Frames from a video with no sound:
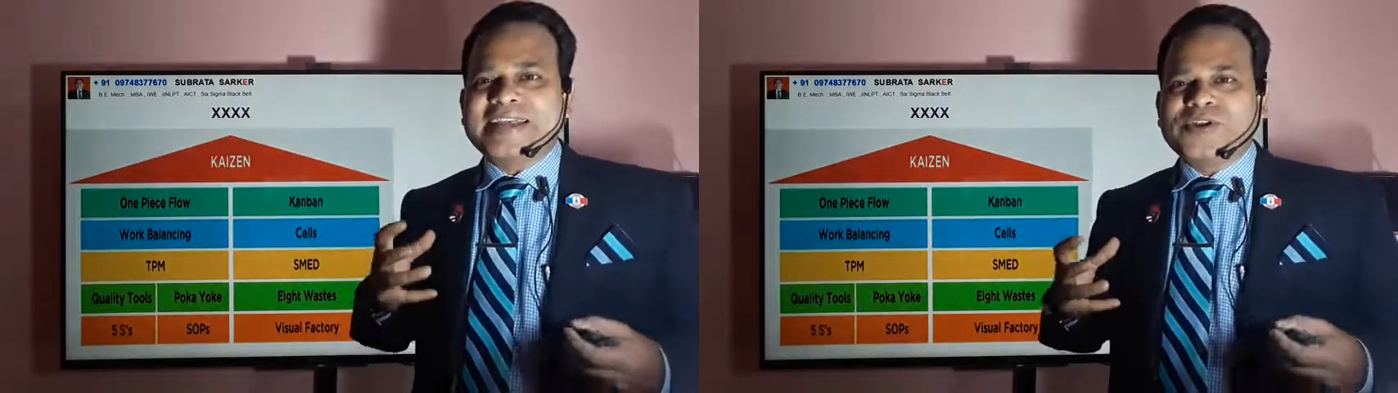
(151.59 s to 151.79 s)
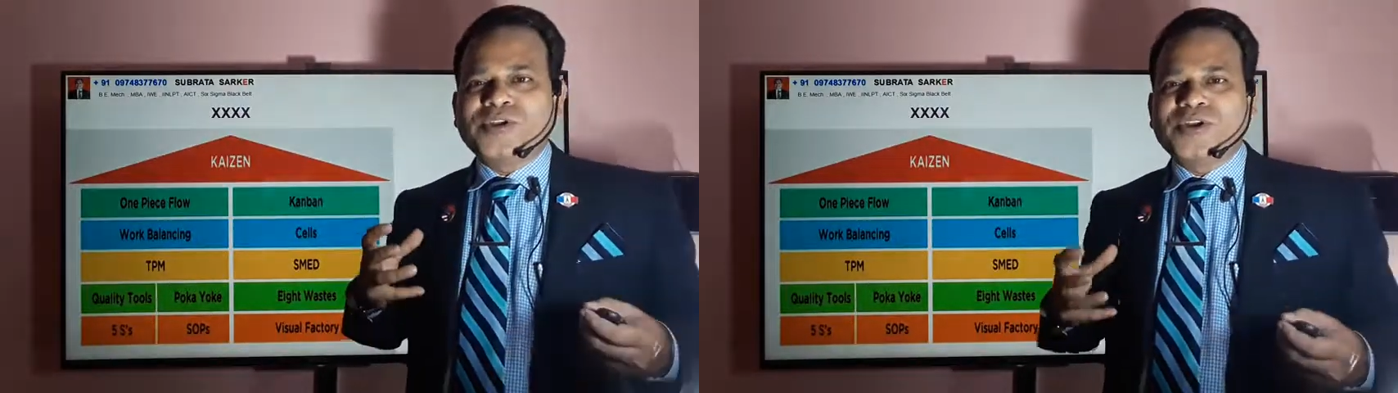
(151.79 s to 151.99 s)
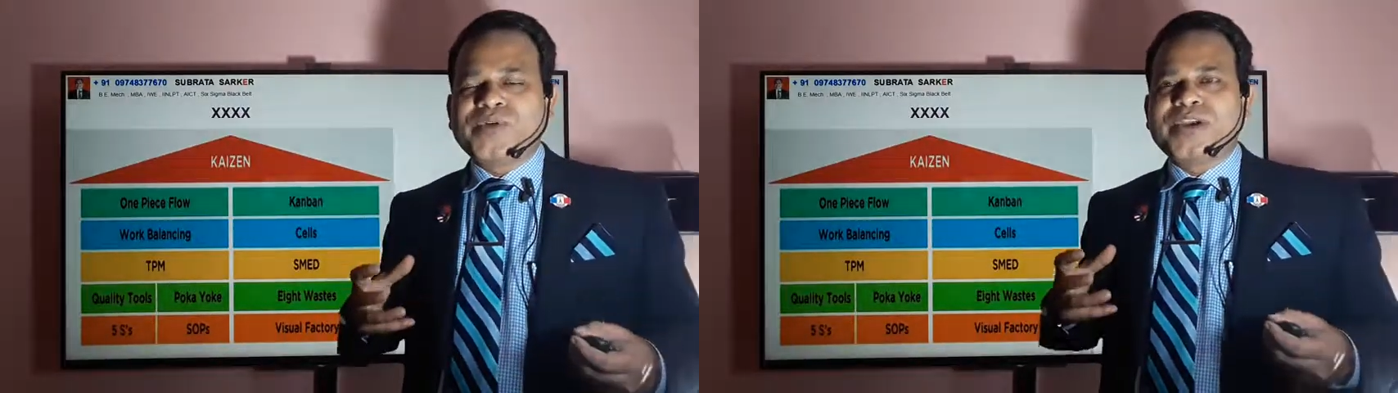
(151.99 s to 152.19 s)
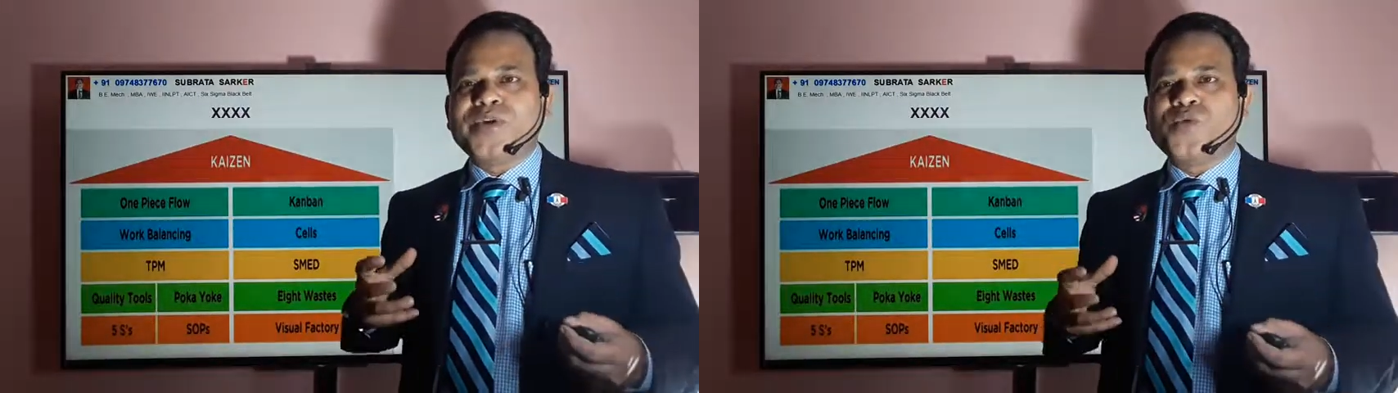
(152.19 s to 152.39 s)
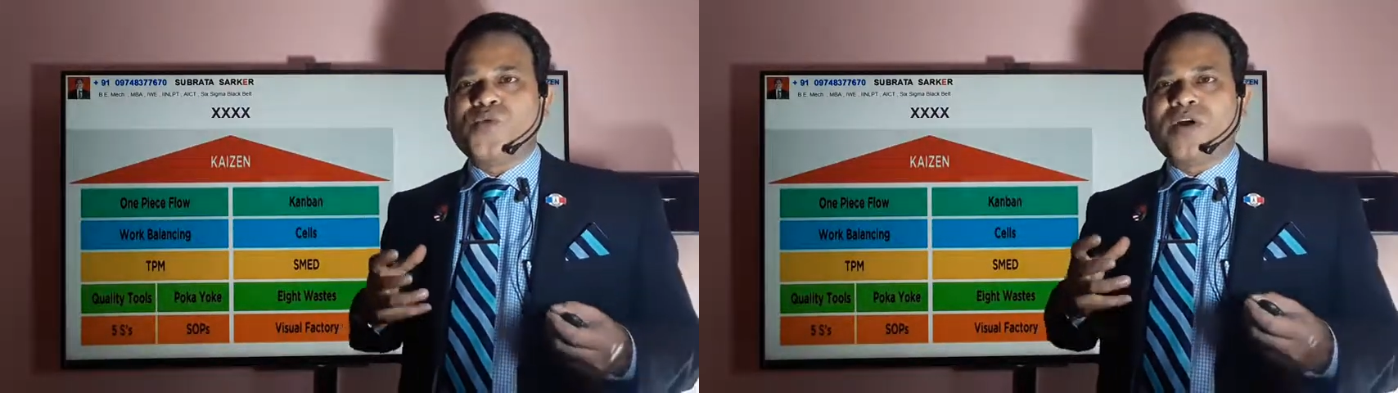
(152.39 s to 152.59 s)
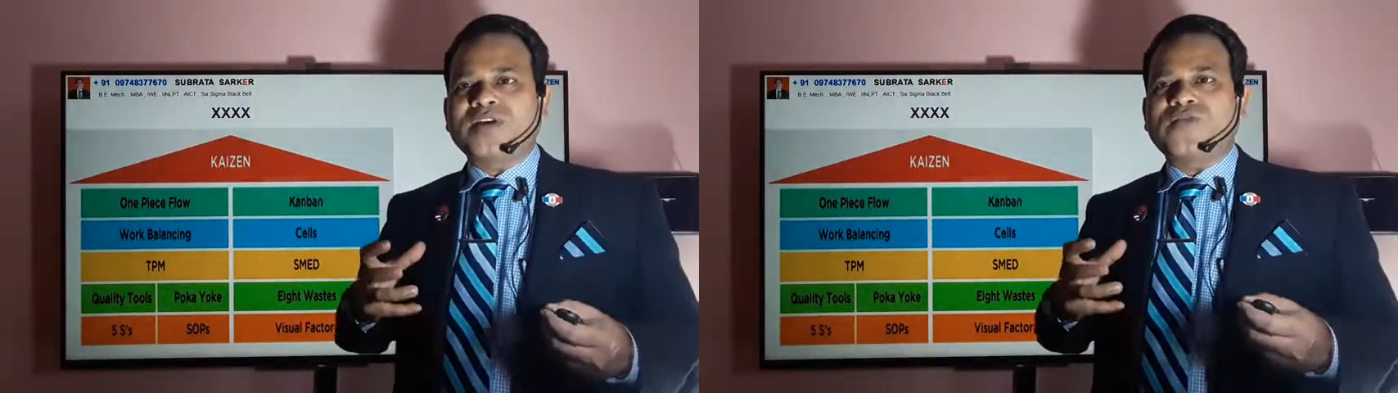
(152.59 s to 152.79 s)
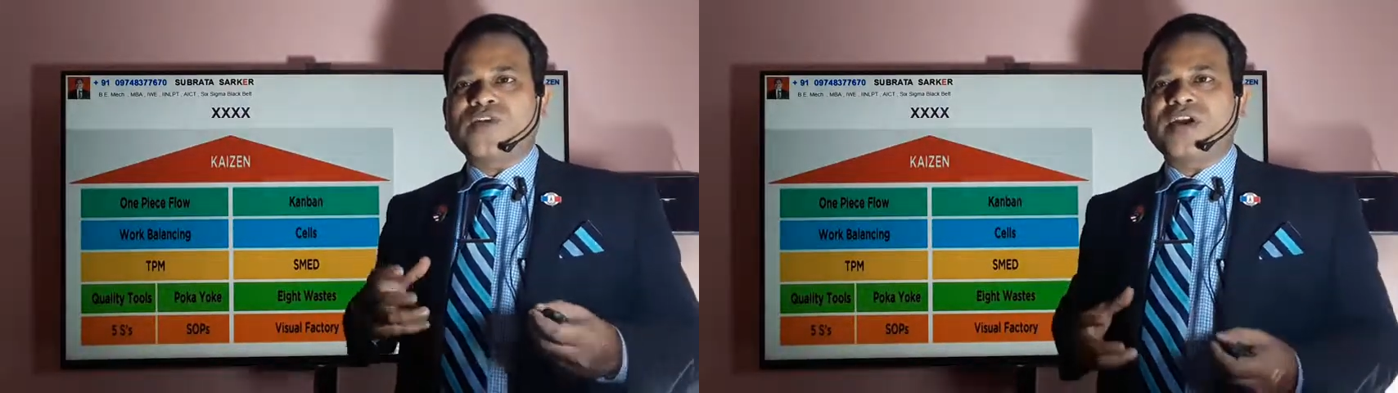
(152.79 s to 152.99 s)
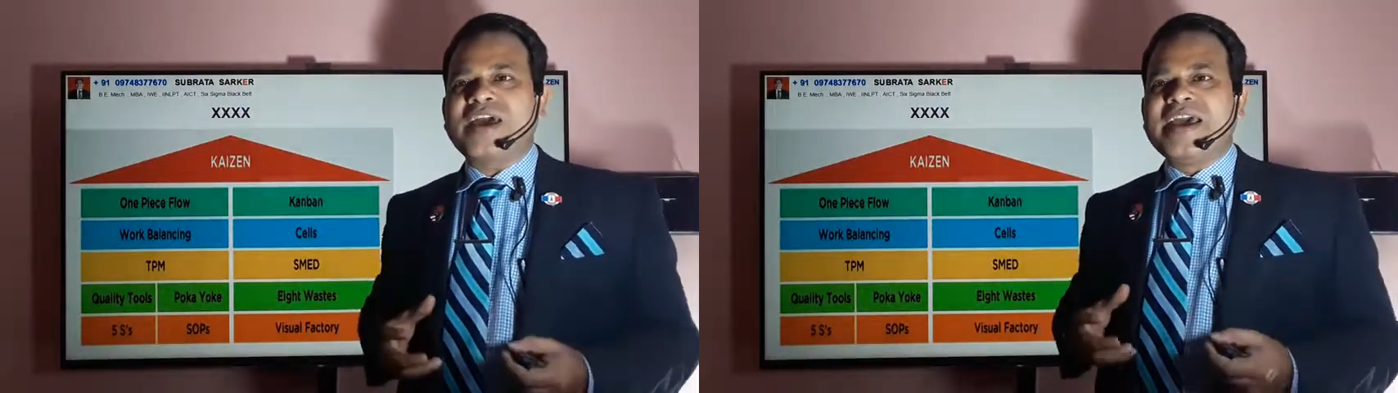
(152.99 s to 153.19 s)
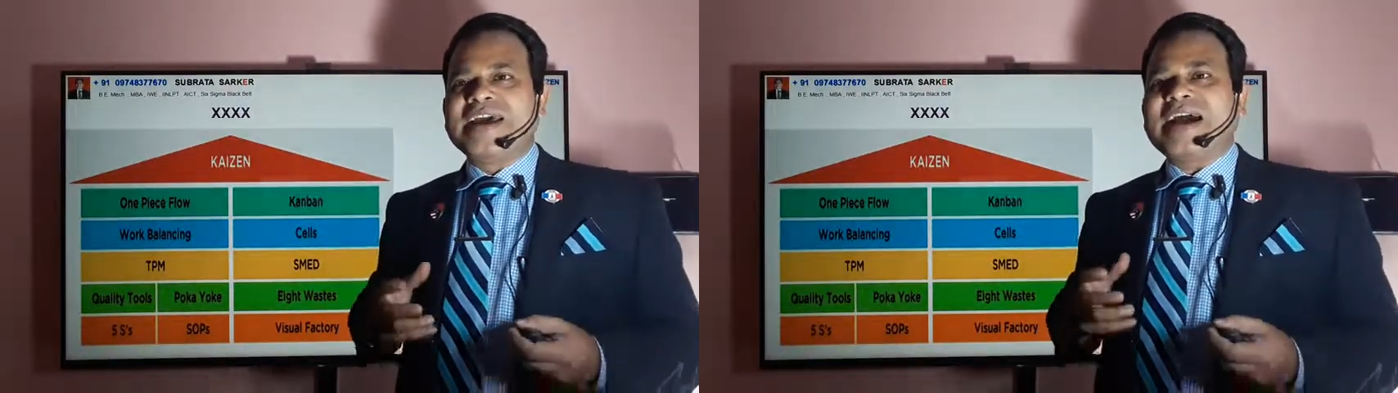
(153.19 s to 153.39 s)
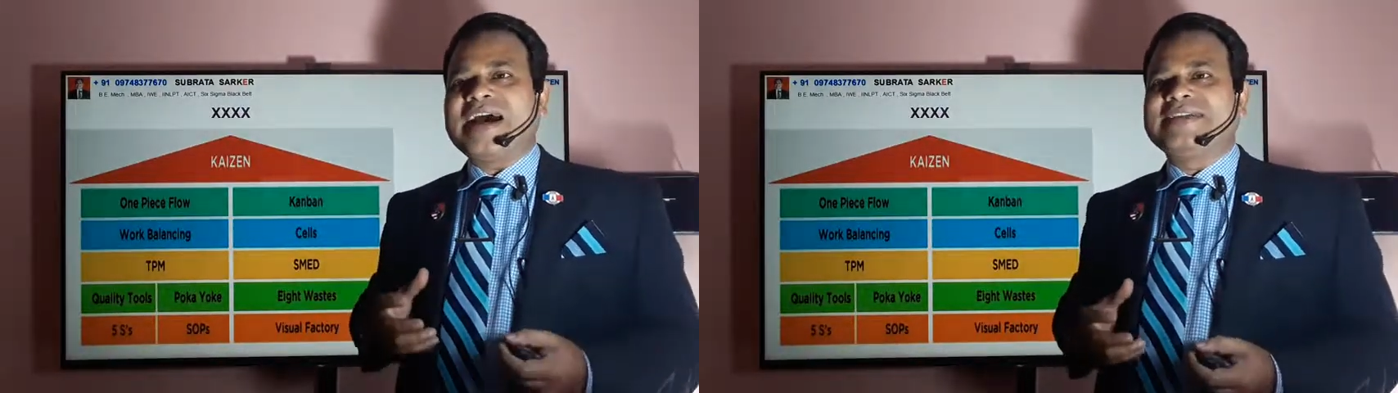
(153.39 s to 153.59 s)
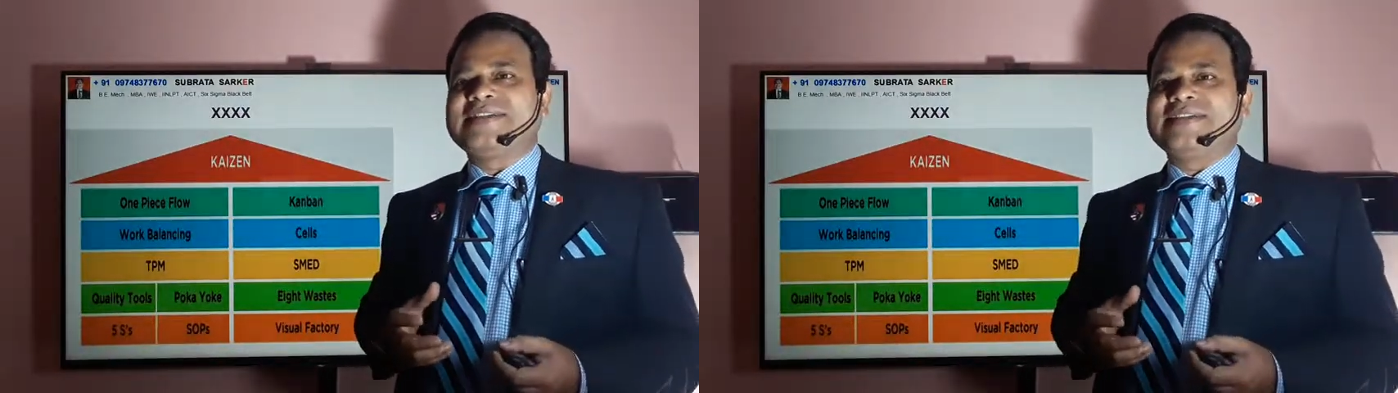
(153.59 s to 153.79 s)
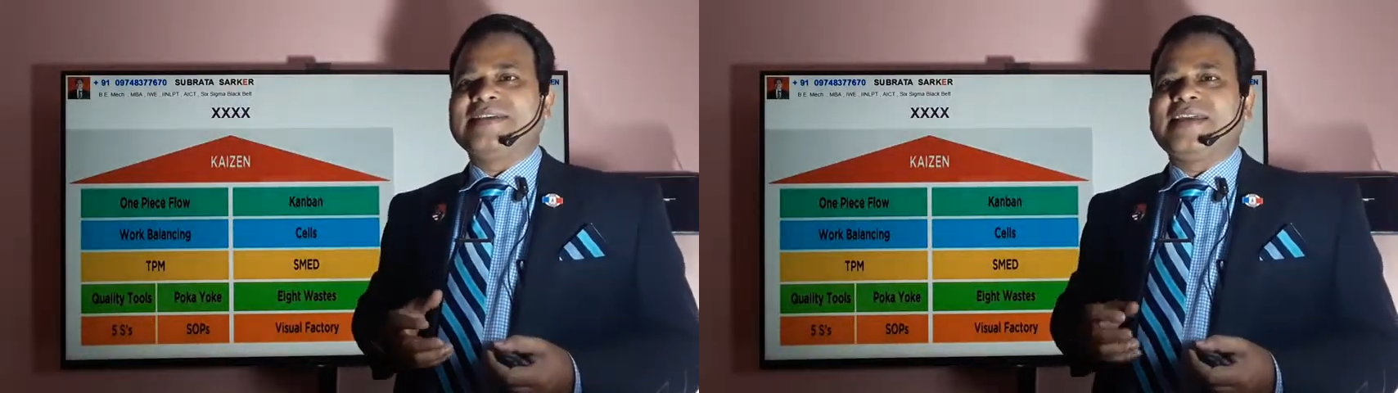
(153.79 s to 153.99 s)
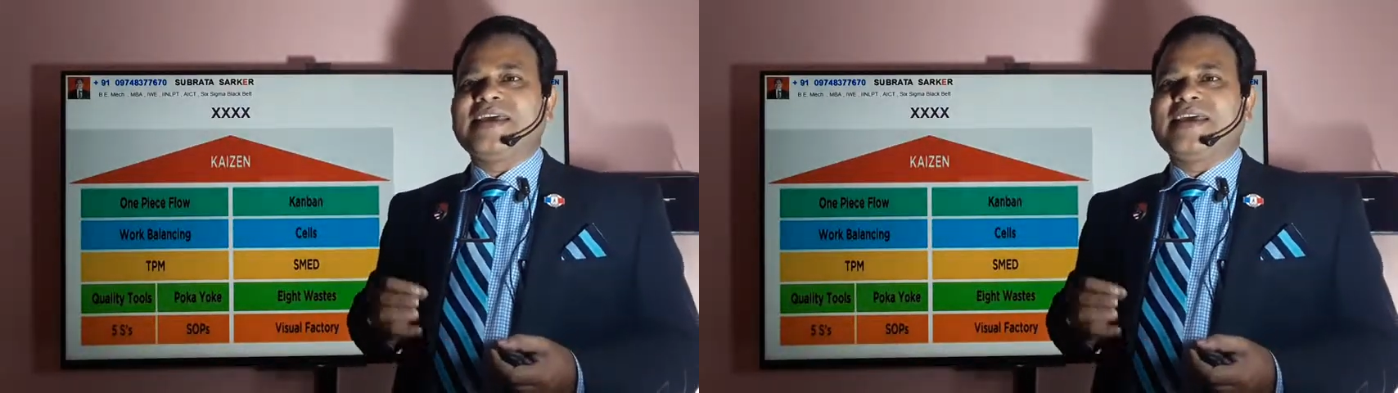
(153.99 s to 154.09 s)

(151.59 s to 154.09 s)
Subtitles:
Then only we can work for Kaizen.